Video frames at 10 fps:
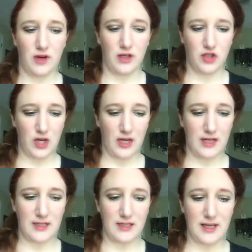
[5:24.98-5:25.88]
coverage,
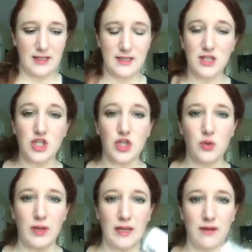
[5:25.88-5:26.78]
and it's a
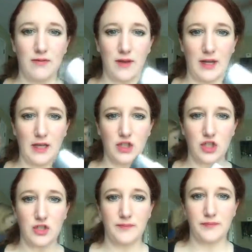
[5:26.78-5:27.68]
dewy
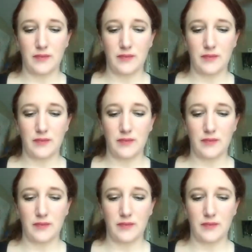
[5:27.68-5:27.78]
finish.